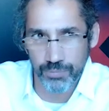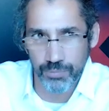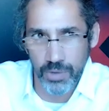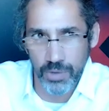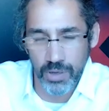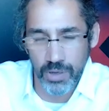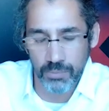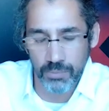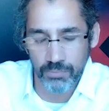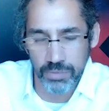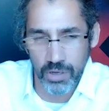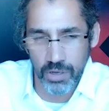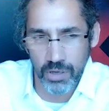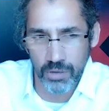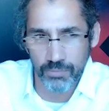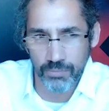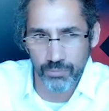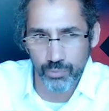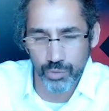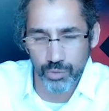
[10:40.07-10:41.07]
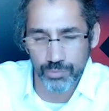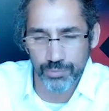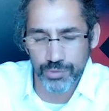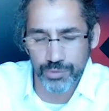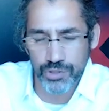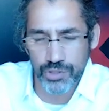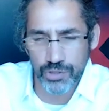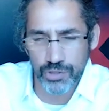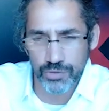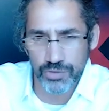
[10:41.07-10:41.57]
plant would
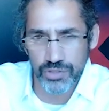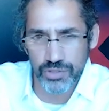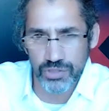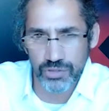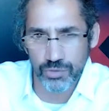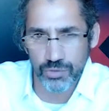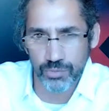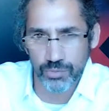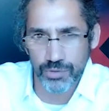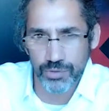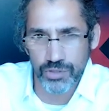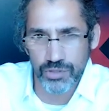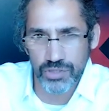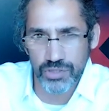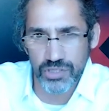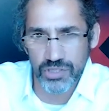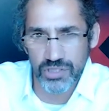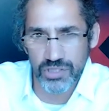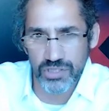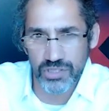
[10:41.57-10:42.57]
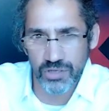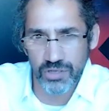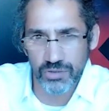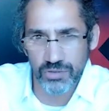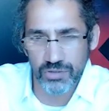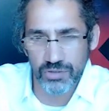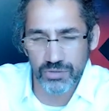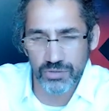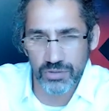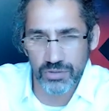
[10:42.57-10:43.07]
produce or produces in
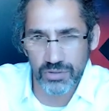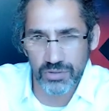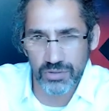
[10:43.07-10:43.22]
total?